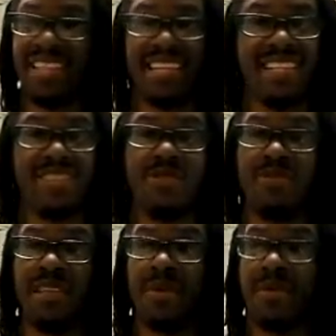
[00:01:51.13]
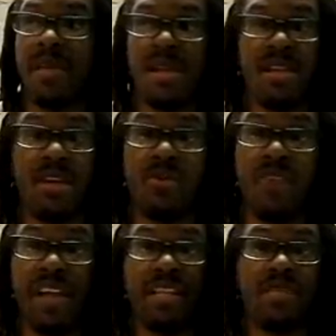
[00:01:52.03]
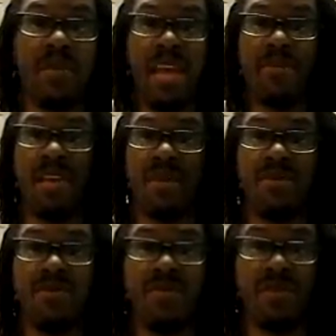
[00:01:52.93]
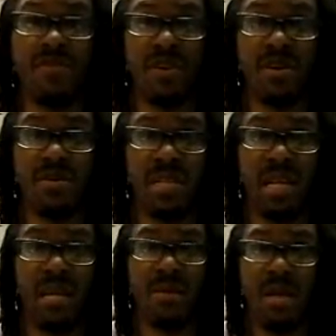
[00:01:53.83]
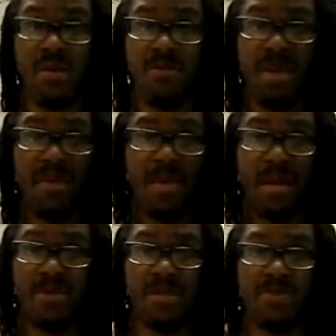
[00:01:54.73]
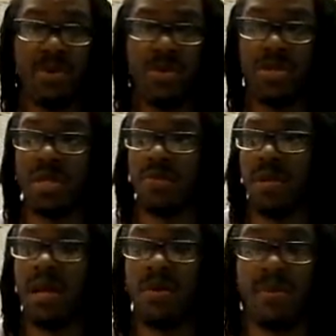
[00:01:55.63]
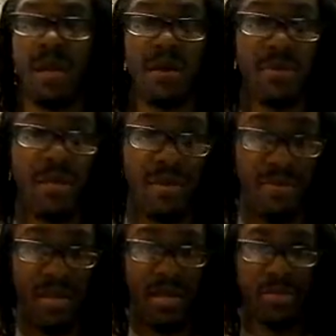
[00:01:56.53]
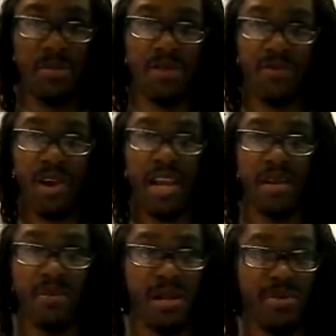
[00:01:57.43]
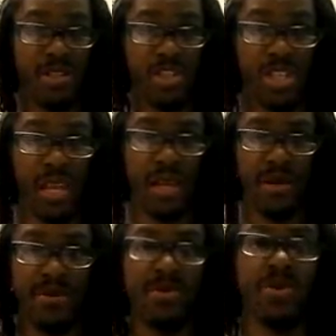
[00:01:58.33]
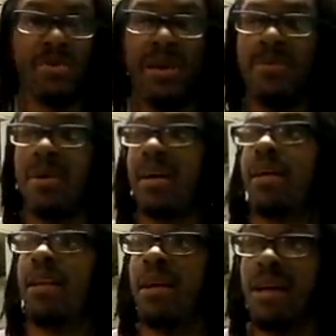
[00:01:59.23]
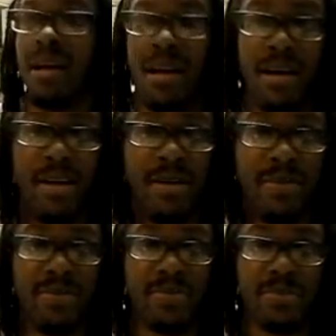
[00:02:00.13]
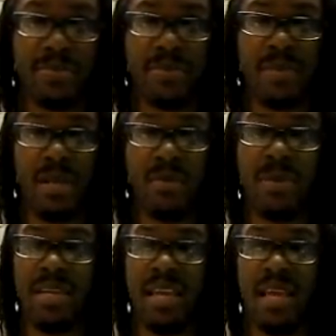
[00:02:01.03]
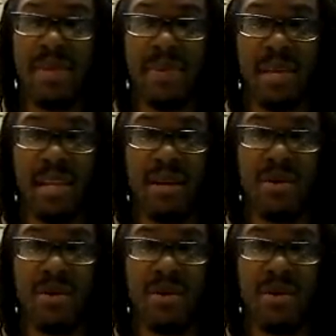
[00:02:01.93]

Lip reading: I think this gonna be the greatest Batman movie of all time. Maybe I'm just bullshitting, but I don't even mean to be random, but I'm just saying, it was on my mind. But yeah, man,